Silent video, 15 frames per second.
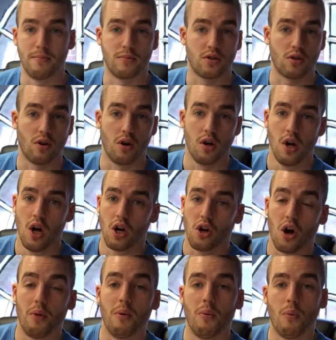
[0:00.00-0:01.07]
So
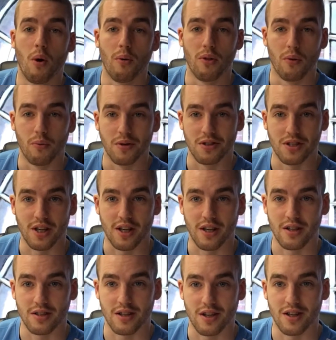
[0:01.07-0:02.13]
common one that we see
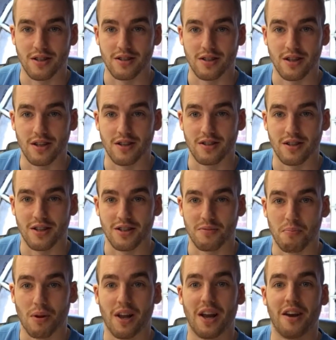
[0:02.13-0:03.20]
is
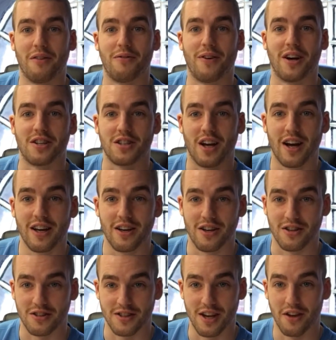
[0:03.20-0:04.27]
plantar fasciitis.